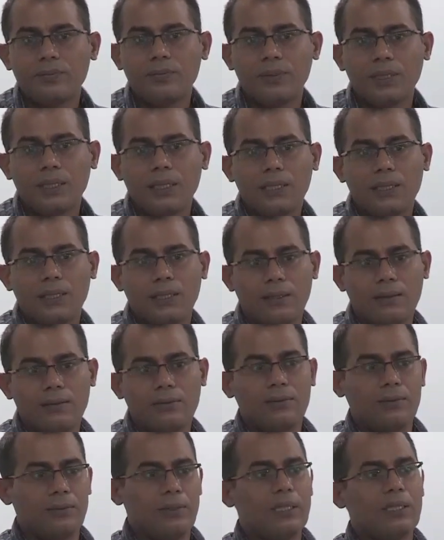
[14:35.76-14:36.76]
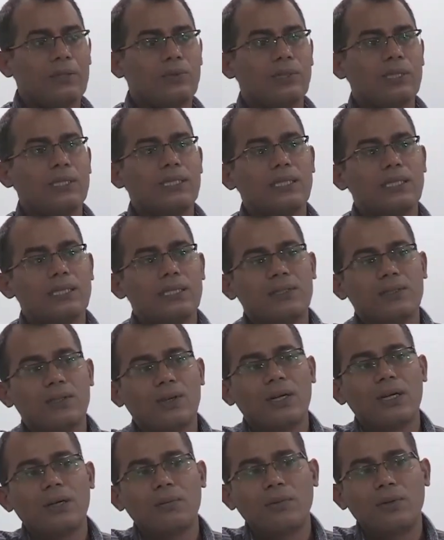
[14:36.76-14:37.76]
Getting that? When the question is
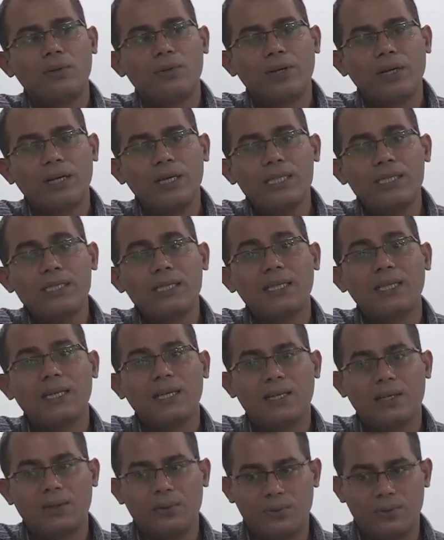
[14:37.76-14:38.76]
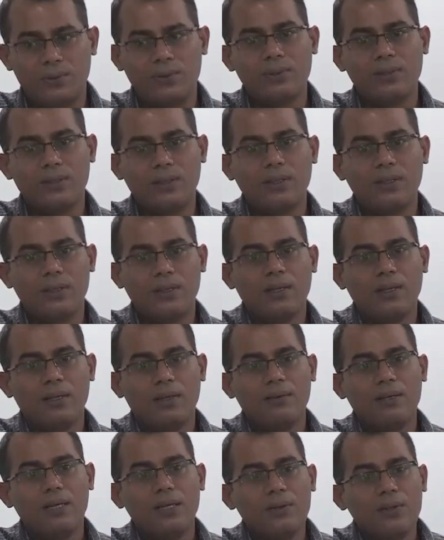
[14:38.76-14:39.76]
not about reasoned account,
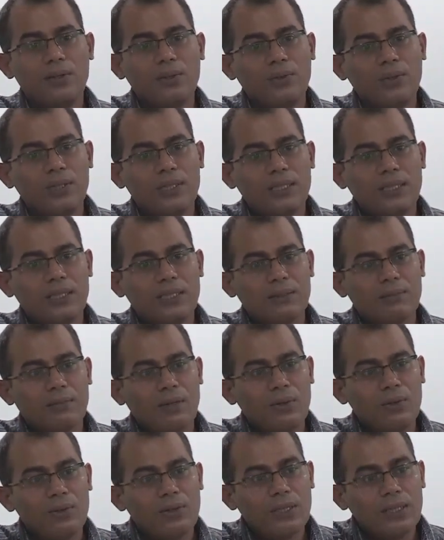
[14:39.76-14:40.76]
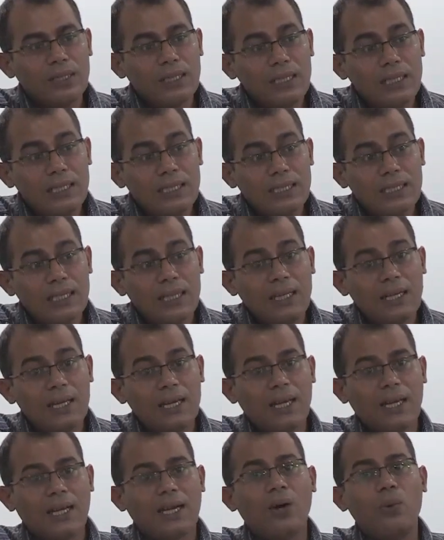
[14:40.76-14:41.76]
whenever the question is about reasoned
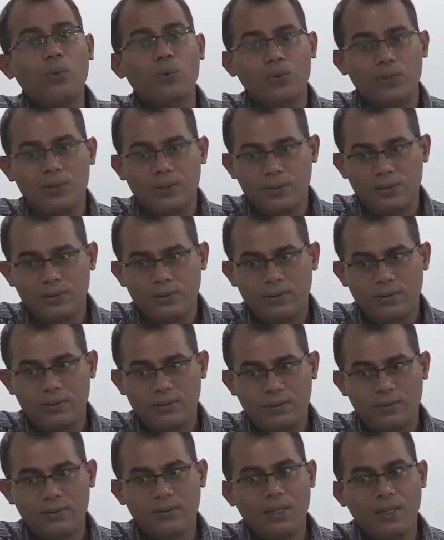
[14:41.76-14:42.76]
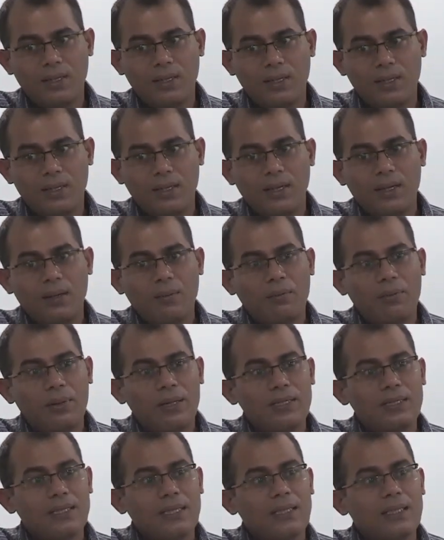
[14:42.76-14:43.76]
account,
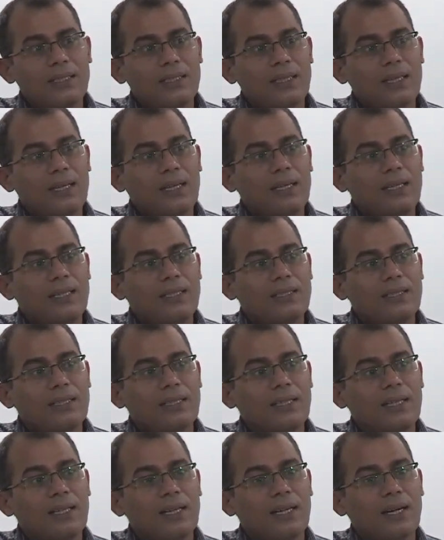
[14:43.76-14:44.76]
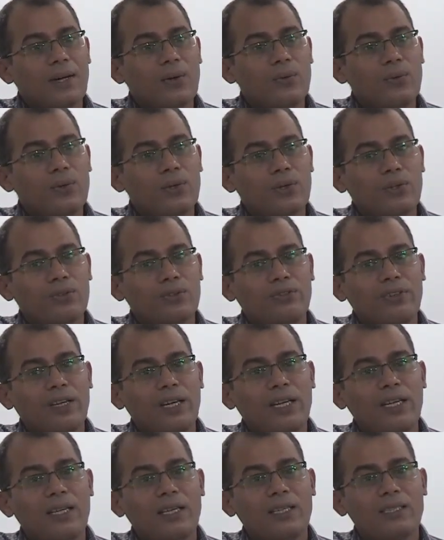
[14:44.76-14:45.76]
present a reasoned account of
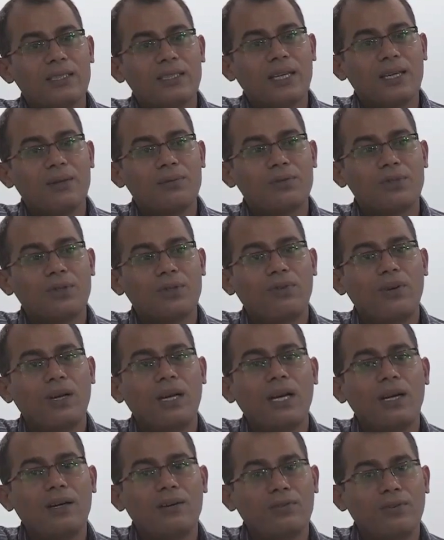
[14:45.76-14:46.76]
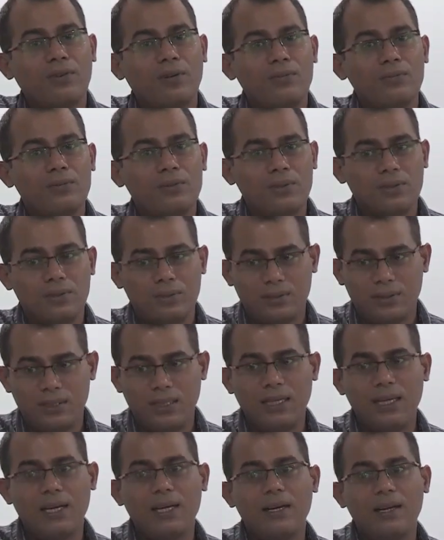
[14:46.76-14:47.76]
various types of landforms
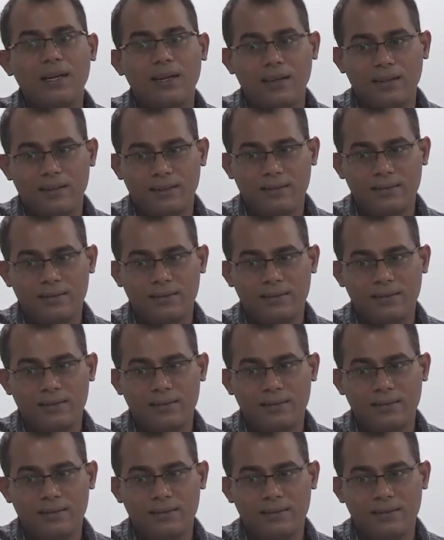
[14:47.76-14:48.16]
in India.